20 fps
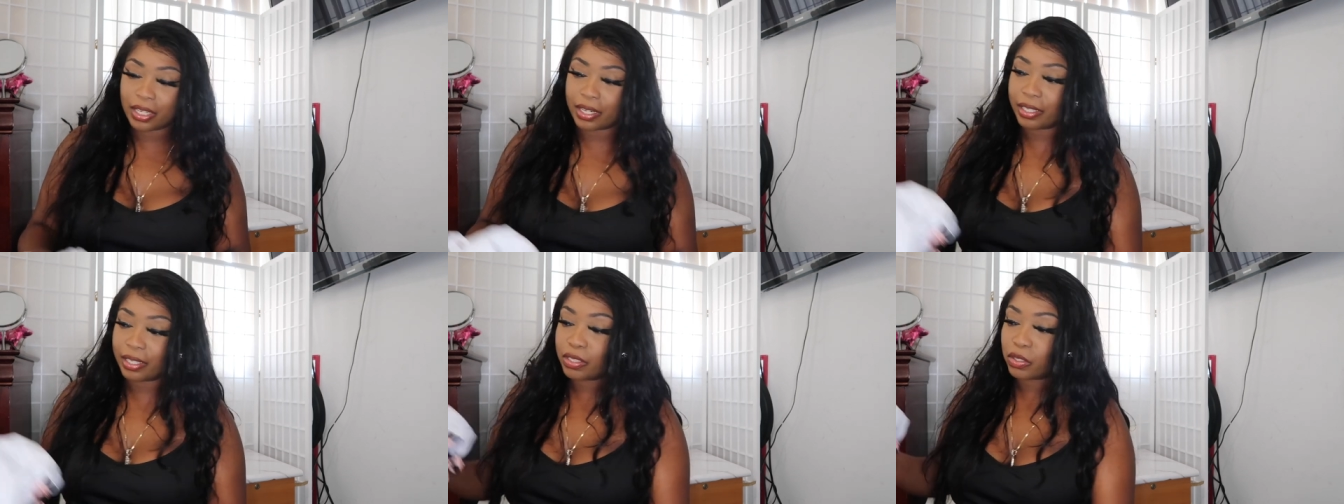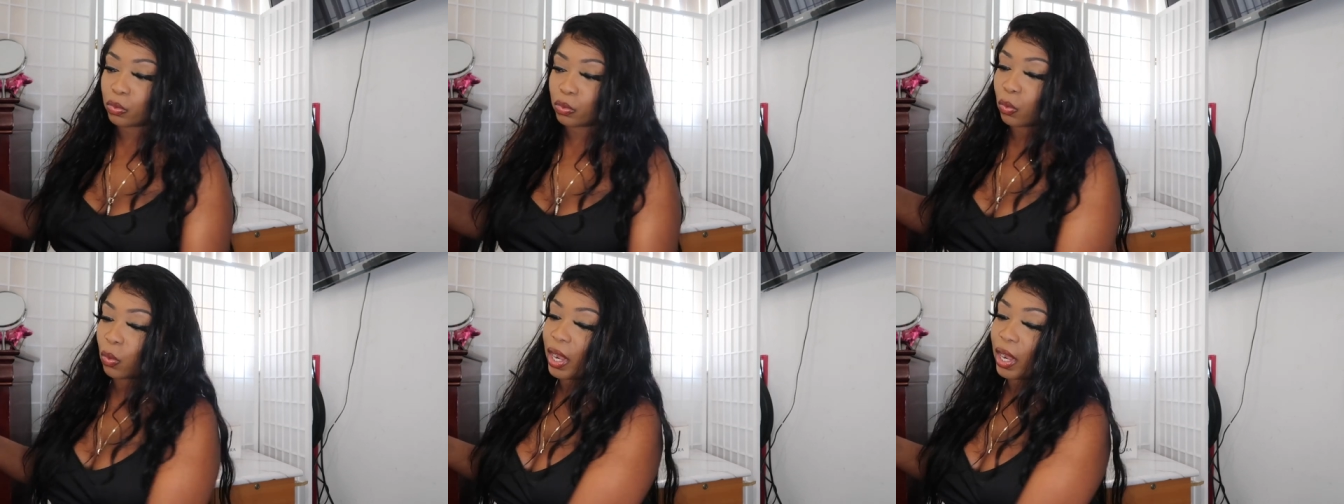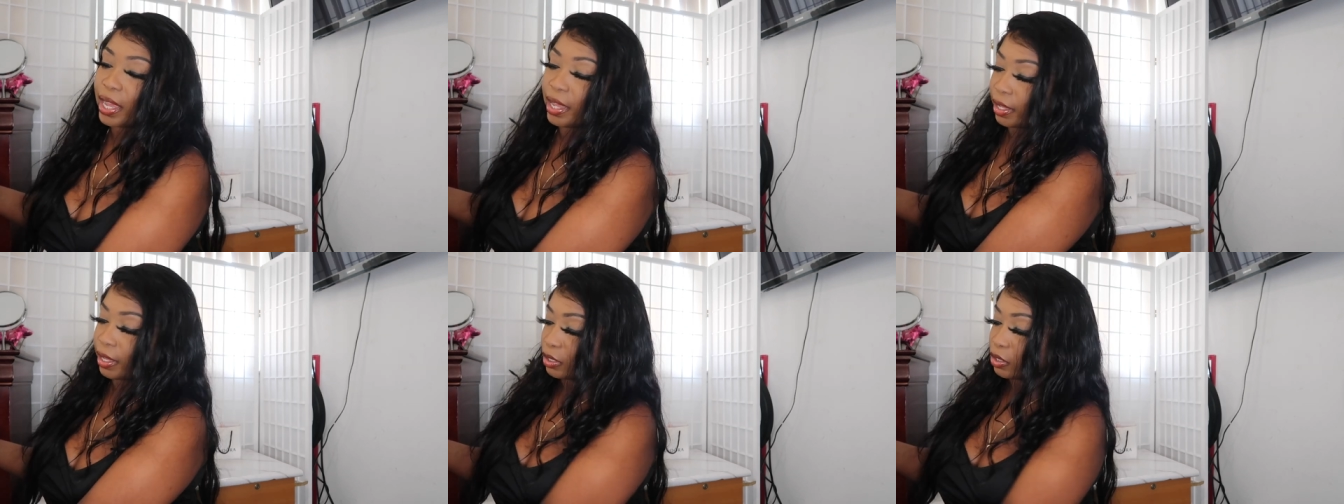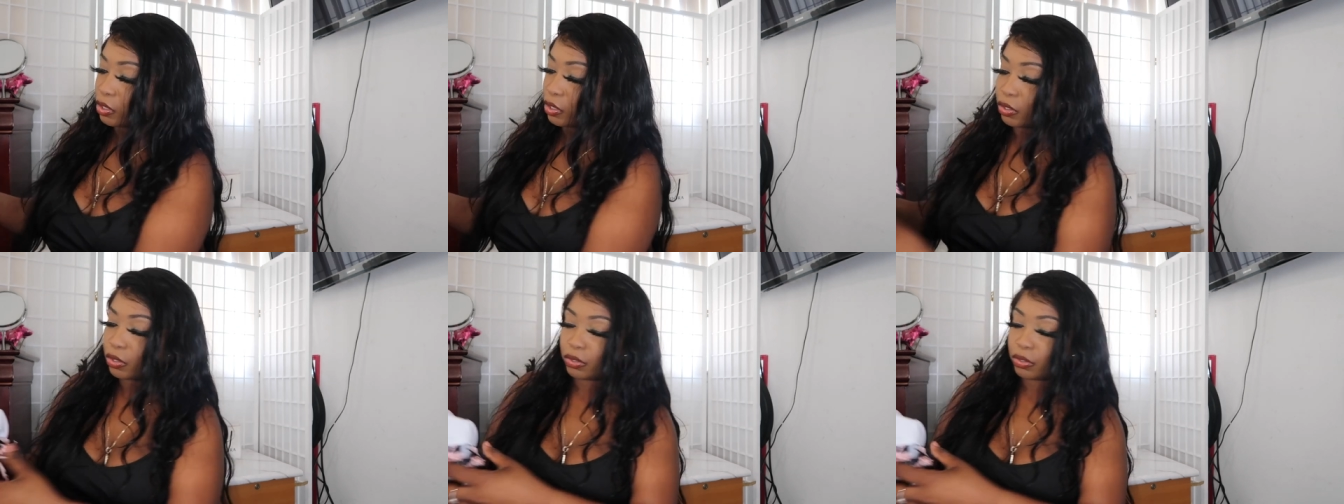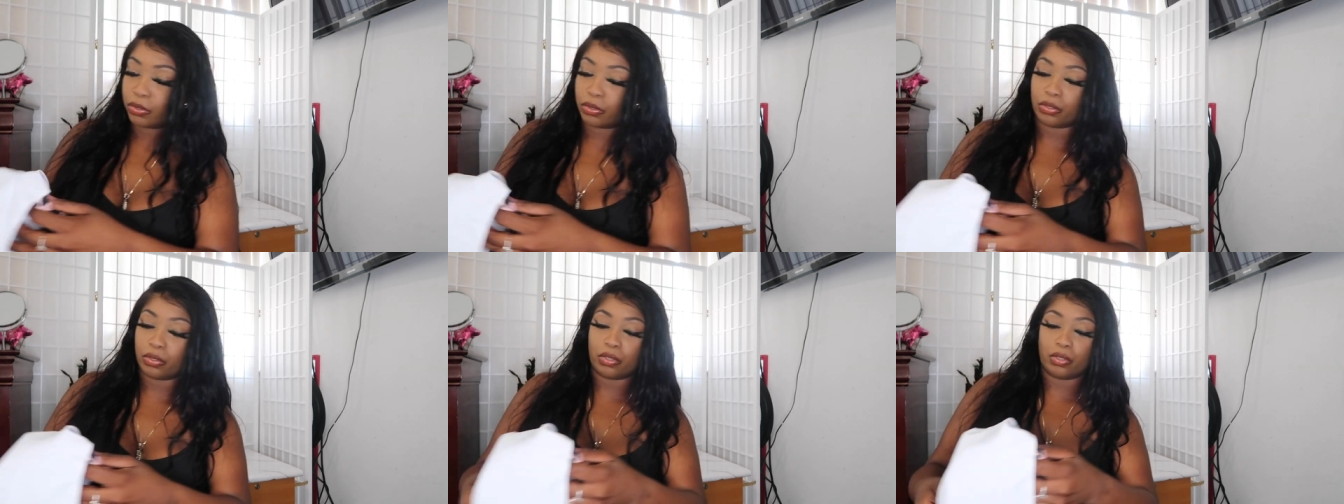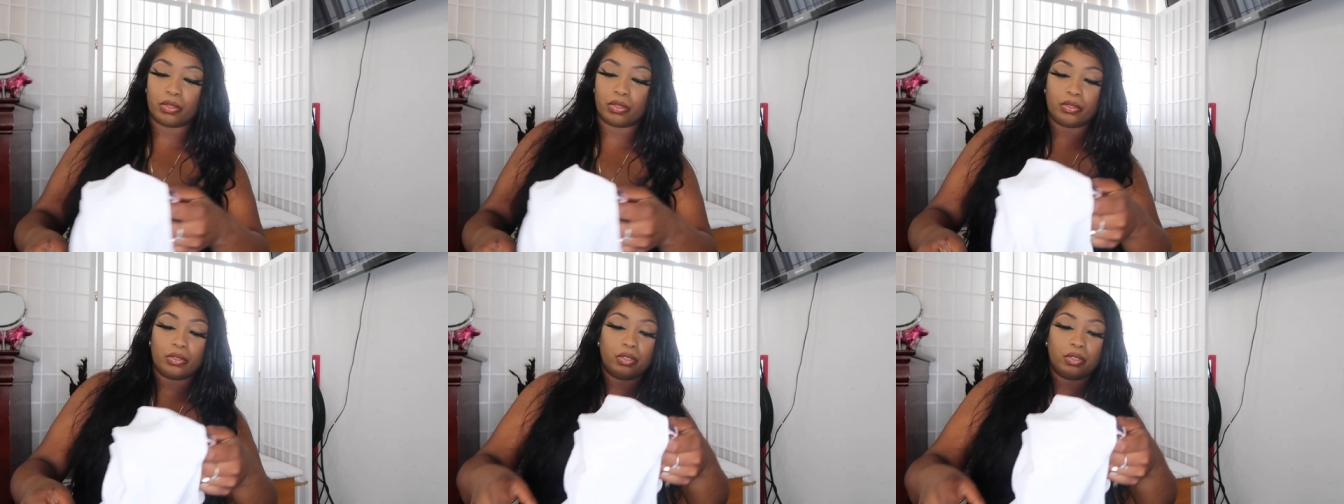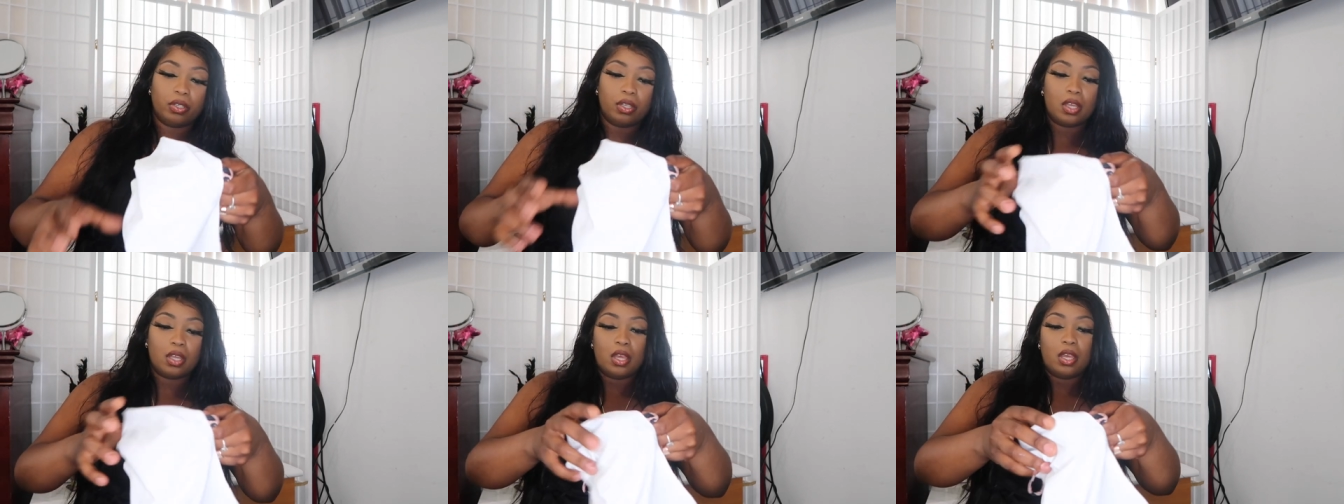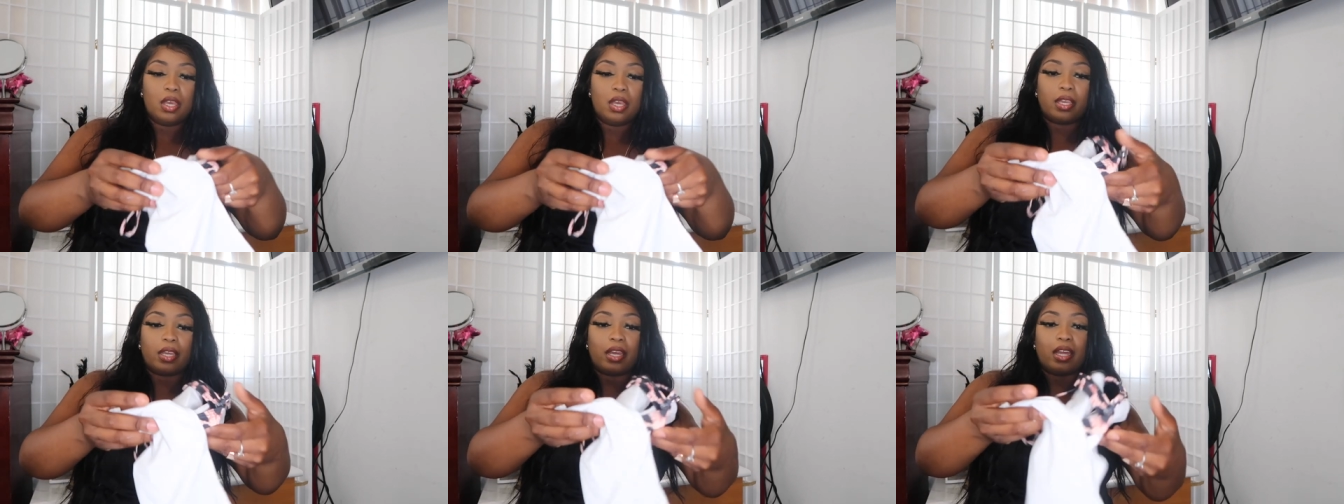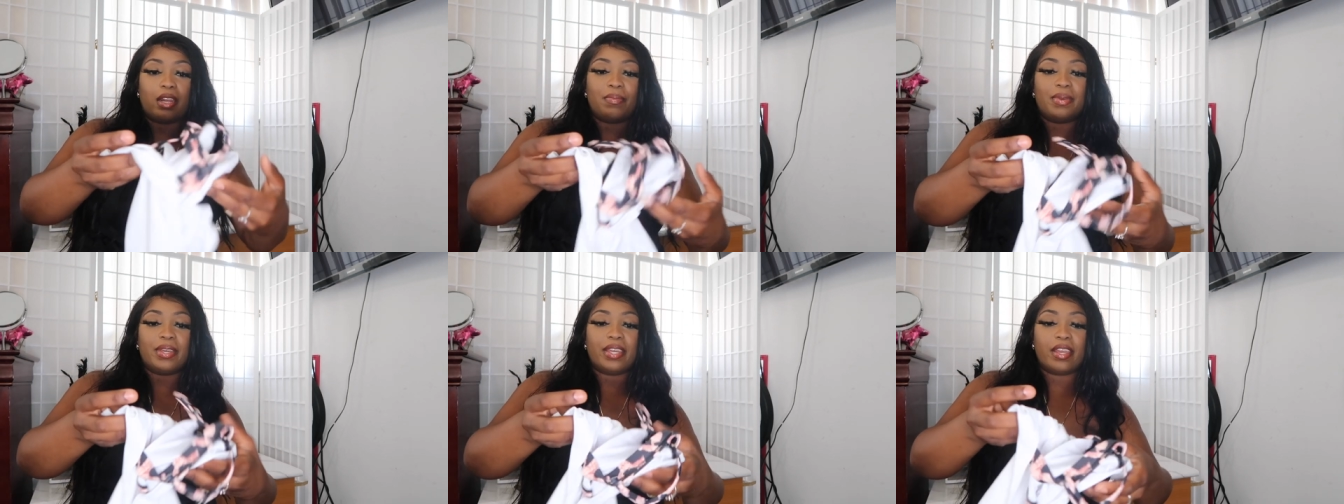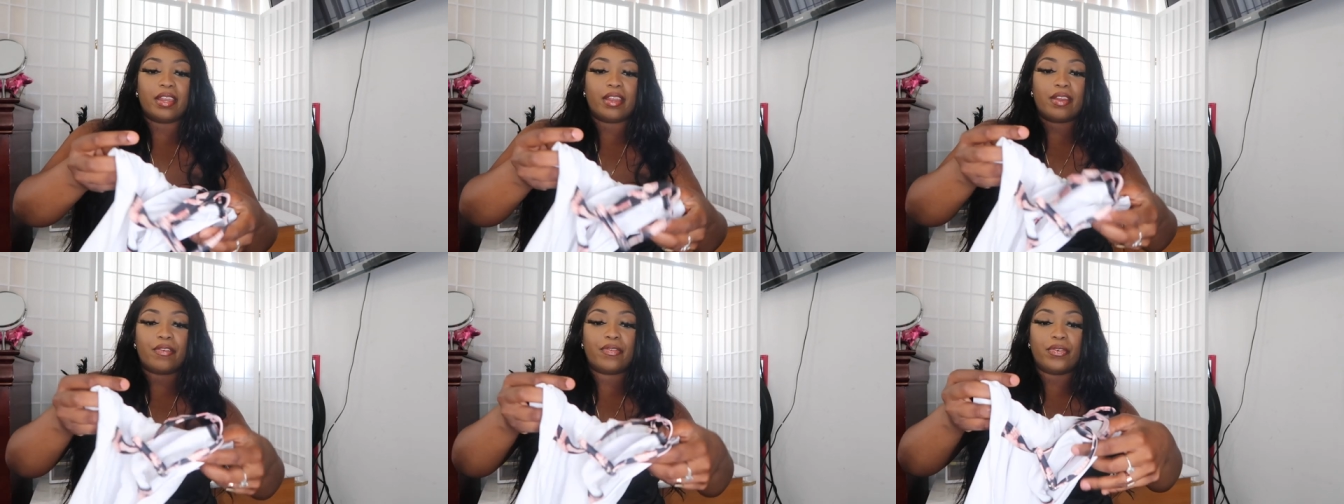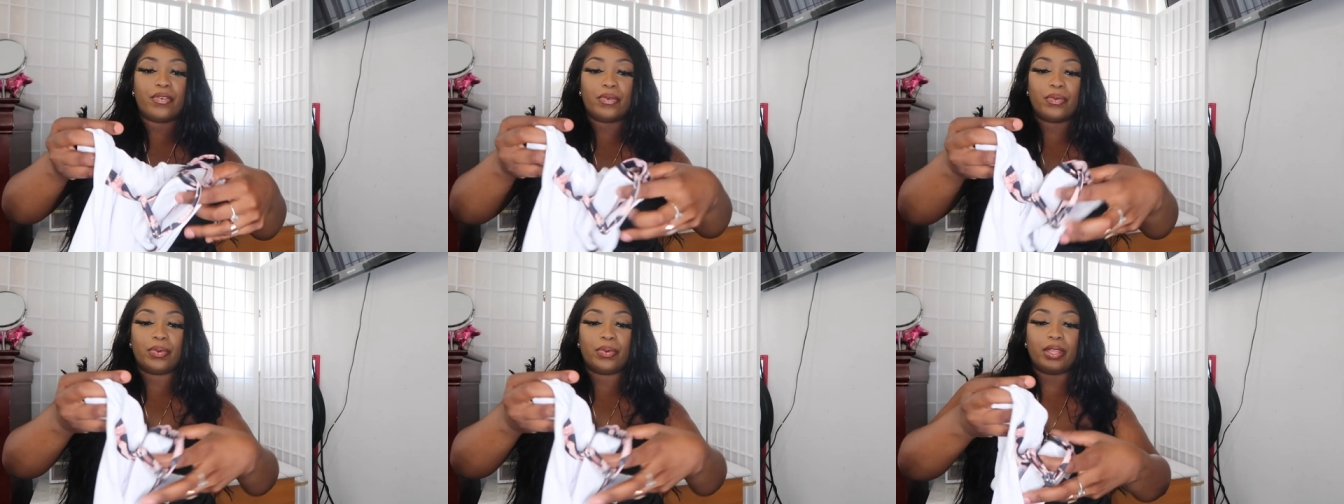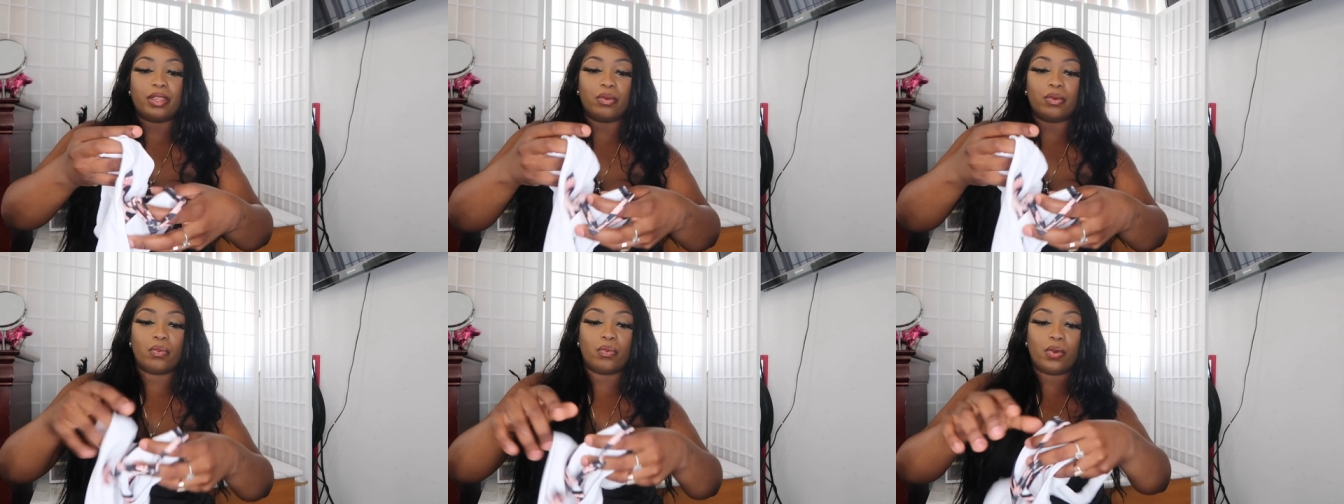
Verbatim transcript: It is white, so, you know, gotta be careful with the